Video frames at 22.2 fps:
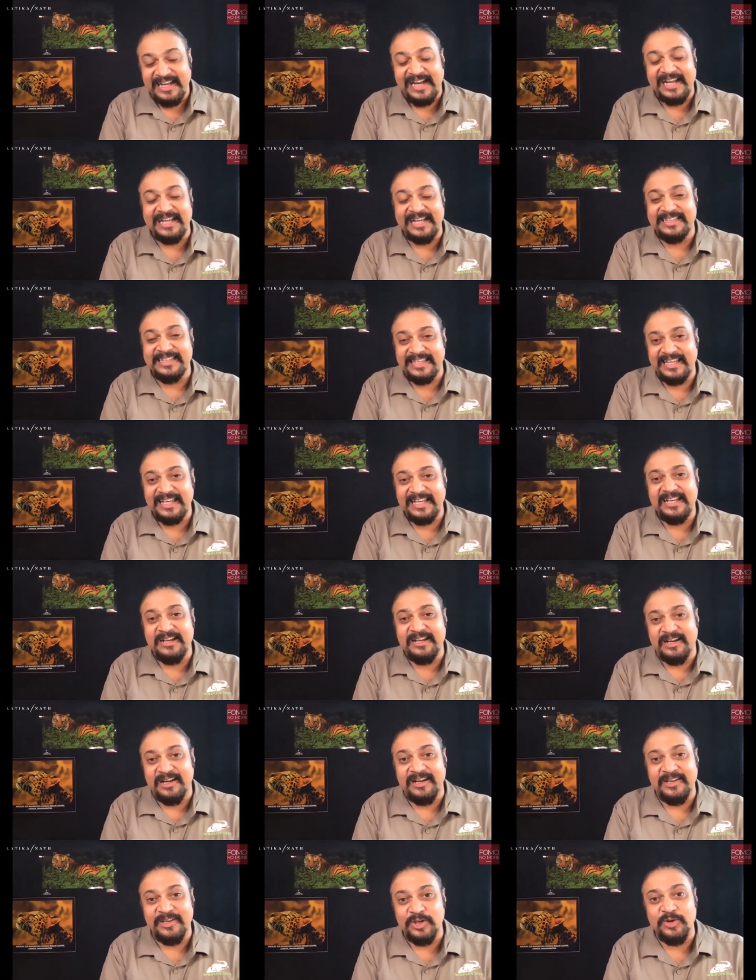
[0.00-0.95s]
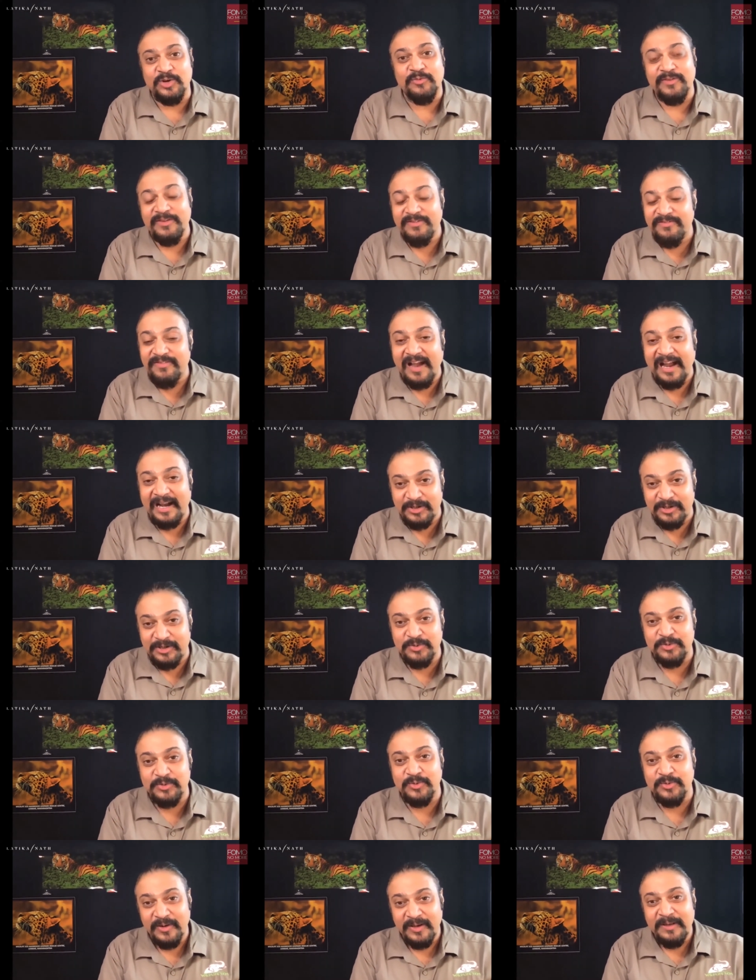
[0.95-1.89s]
I think uh, you know we've had
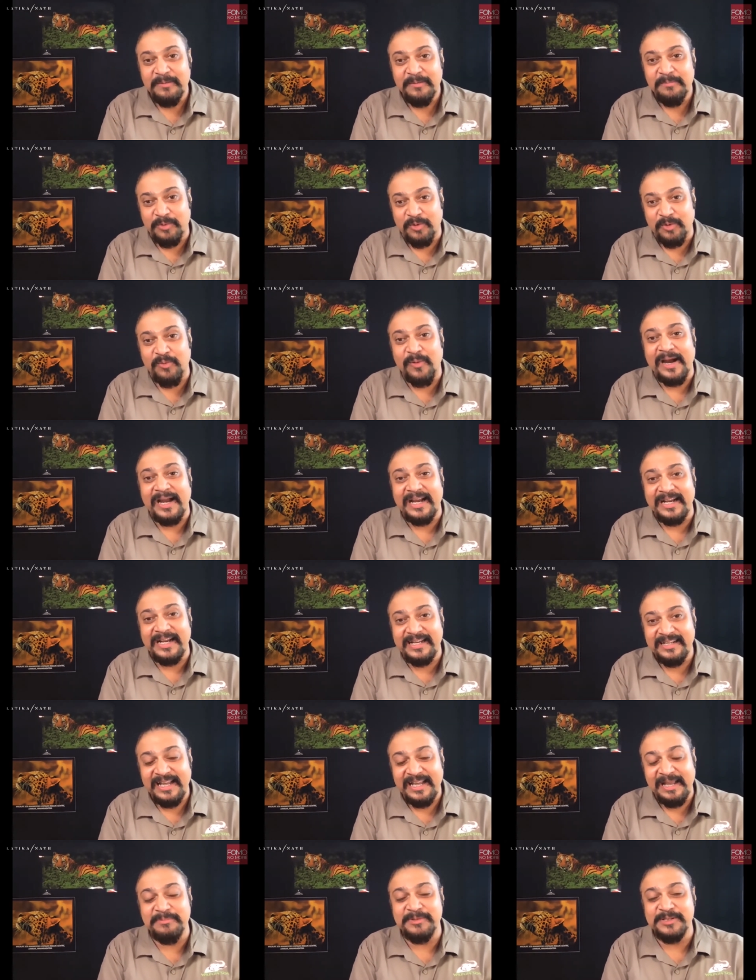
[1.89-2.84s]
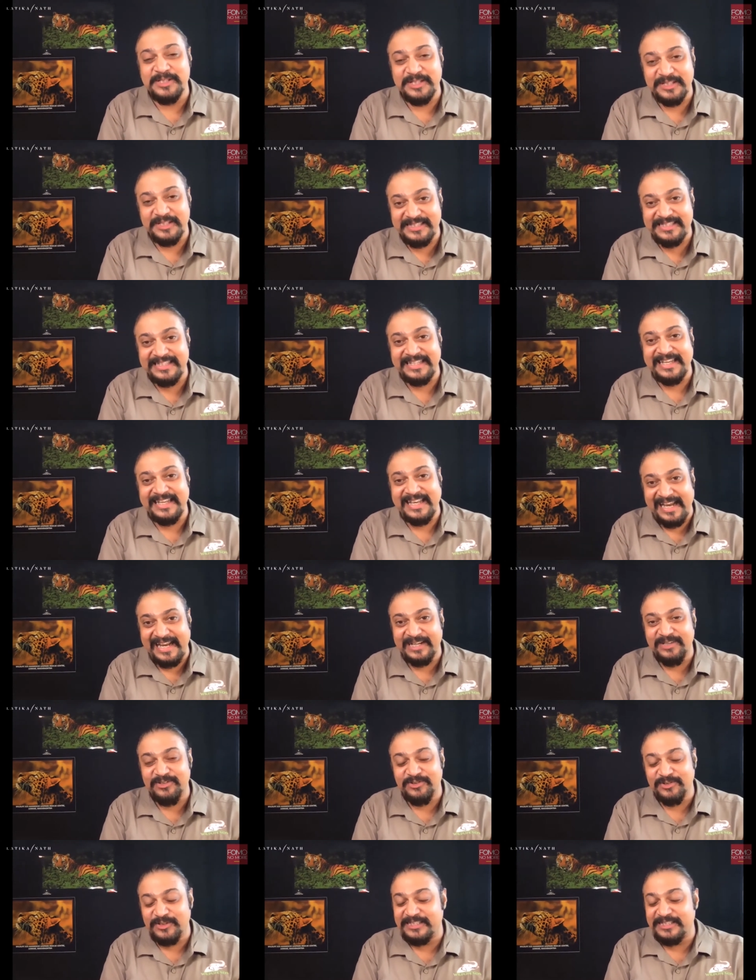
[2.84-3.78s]
to provide emergency
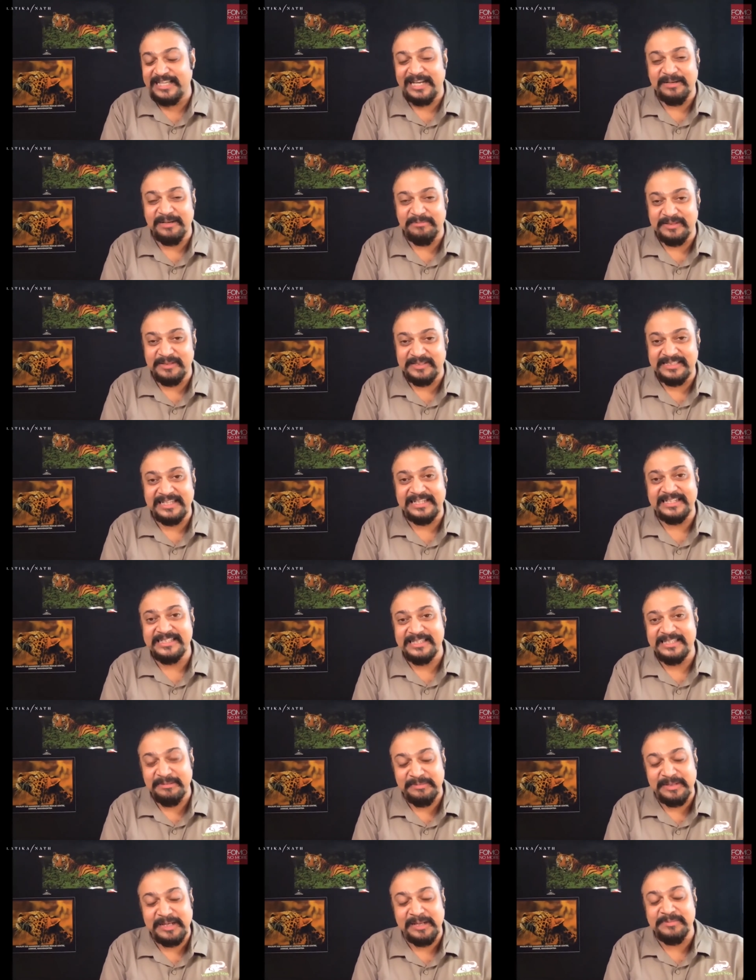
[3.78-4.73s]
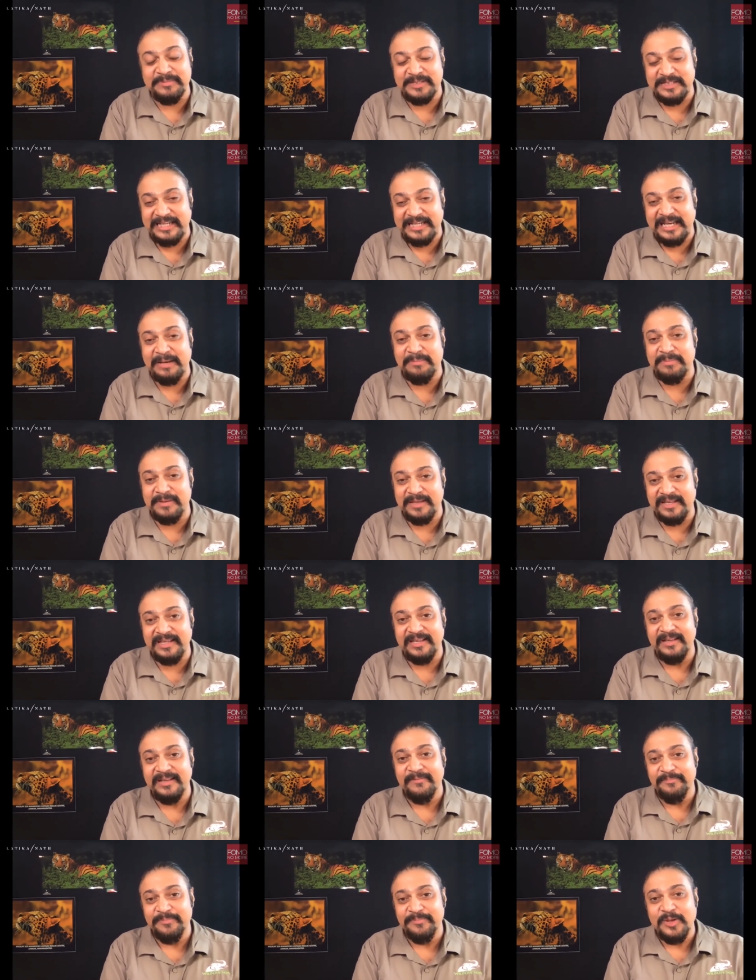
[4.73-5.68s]
care to these animals, and sometimes it can be
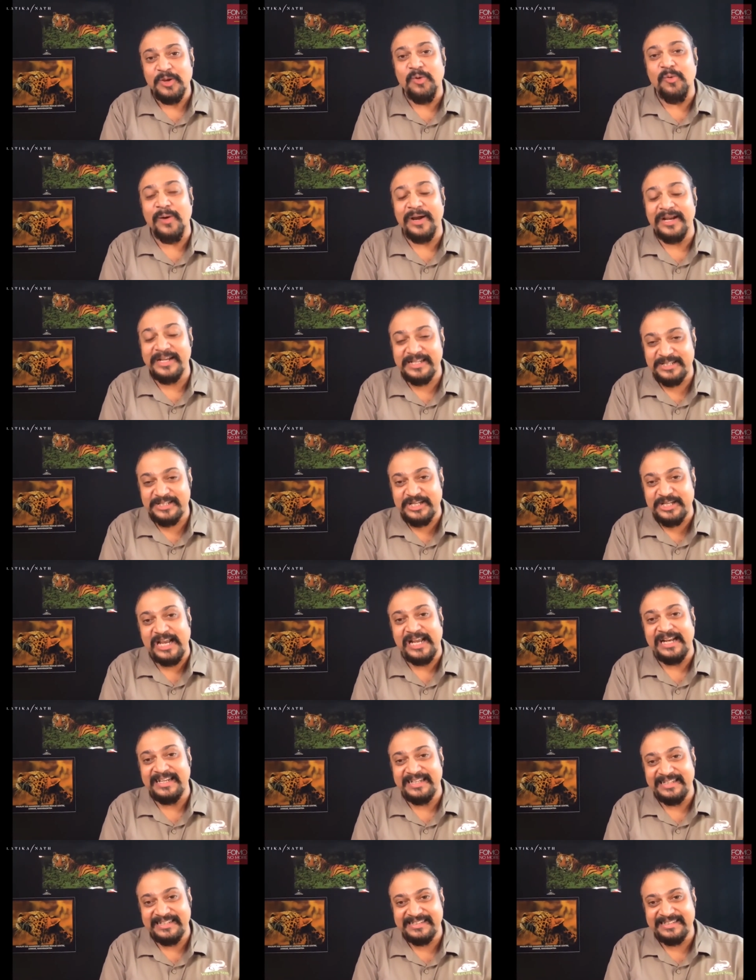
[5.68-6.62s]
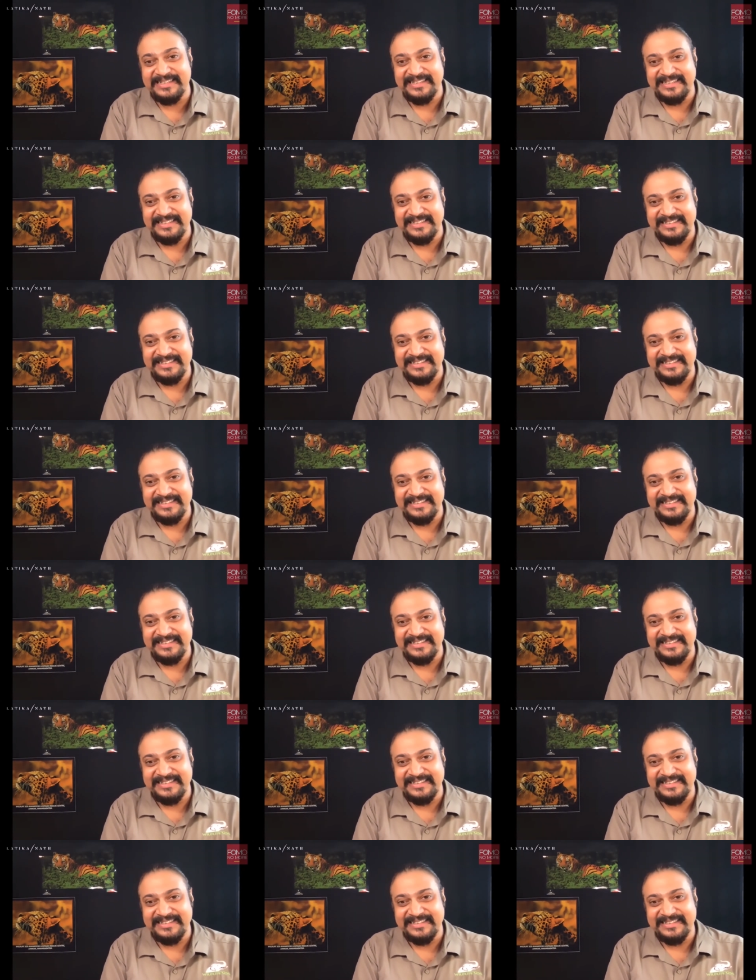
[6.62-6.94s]
quite a challenge.